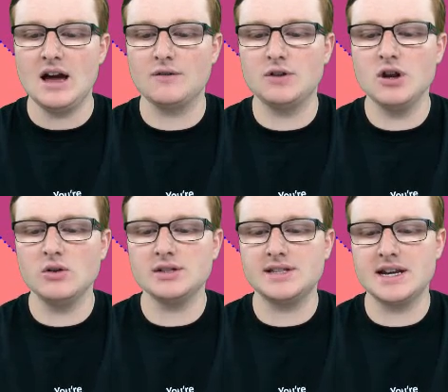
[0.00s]
Now, if you
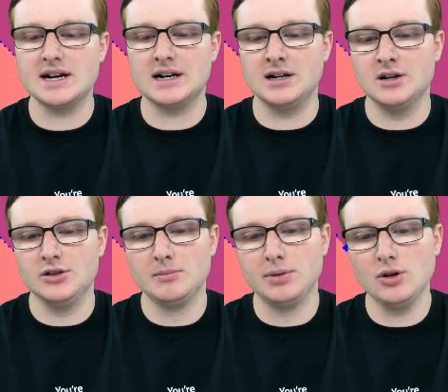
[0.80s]
notice here,
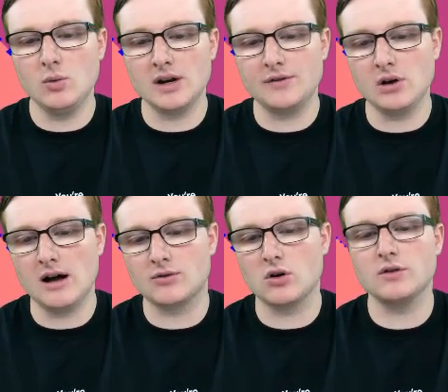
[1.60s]
the blue one, if you
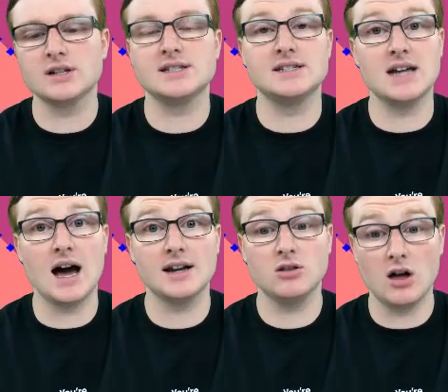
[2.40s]
hover over it, it's a
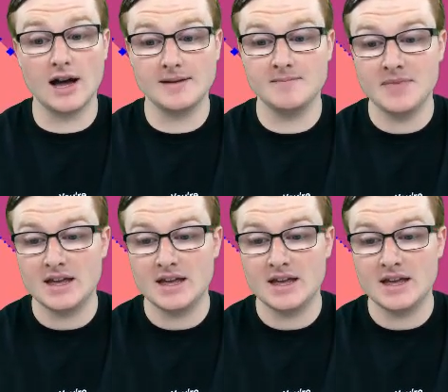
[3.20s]
dotted line.